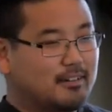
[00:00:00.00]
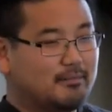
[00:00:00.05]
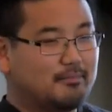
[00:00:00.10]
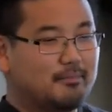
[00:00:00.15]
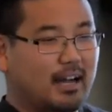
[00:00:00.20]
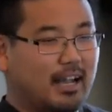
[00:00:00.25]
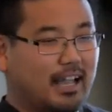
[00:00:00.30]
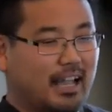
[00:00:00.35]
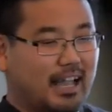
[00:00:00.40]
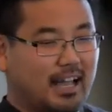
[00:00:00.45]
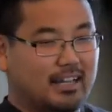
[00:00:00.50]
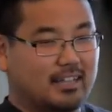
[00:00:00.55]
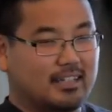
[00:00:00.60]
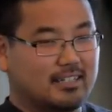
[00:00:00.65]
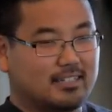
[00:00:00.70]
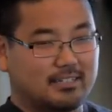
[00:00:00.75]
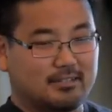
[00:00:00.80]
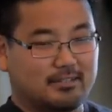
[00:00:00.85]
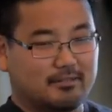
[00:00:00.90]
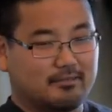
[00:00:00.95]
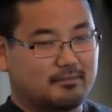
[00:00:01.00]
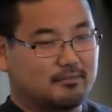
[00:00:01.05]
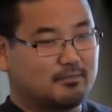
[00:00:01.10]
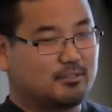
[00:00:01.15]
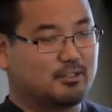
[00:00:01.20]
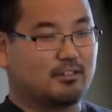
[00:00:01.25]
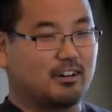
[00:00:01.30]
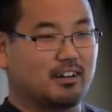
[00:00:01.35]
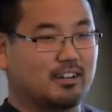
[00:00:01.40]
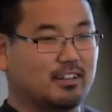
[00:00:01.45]
aunt is
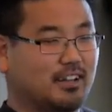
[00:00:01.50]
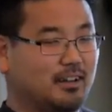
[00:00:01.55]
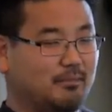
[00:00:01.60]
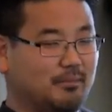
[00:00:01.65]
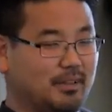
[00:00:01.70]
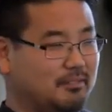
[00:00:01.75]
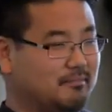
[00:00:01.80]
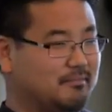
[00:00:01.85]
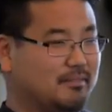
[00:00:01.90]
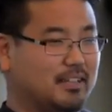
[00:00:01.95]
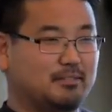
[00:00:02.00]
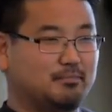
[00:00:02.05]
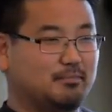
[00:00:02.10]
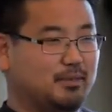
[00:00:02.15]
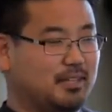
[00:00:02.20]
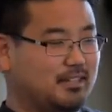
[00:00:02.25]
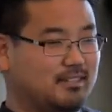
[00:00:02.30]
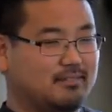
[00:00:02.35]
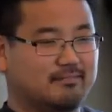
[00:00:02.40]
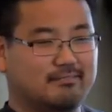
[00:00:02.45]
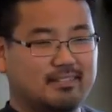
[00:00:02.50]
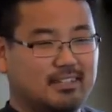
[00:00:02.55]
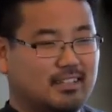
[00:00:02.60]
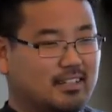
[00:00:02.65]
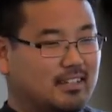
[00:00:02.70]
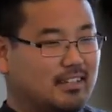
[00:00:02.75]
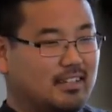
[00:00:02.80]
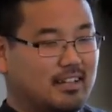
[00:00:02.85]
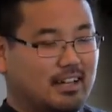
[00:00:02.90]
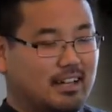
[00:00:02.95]
strong, has been
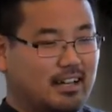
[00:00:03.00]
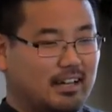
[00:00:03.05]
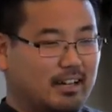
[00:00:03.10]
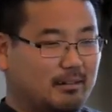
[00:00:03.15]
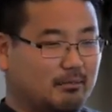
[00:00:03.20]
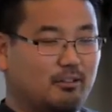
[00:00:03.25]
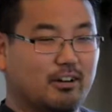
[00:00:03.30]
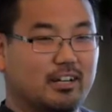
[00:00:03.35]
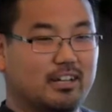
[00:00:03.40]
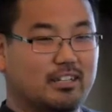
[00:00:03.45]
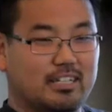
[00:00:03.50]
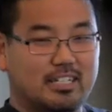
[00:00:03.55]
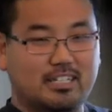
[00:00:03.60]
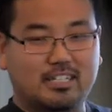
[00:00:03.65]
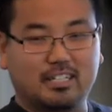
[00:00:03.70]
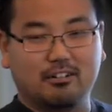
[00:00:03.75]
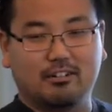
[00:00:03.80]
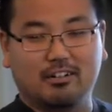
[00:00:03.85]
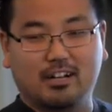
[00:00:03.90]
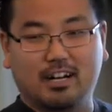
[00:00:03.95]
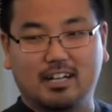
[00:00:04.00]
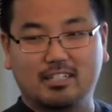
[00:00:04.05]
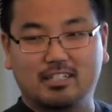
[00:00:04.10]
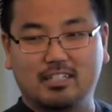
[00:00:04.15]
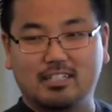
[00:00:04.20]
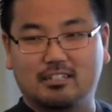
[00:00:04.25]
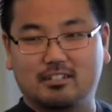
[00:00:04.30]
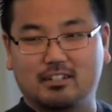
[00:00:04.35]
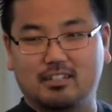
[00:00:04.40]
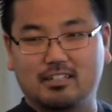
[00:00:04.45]
going to Nishihon
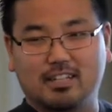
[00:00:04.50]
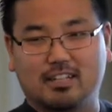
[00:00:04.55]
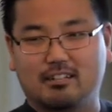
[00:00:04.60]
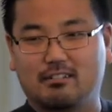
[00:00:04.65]
Ganji Church.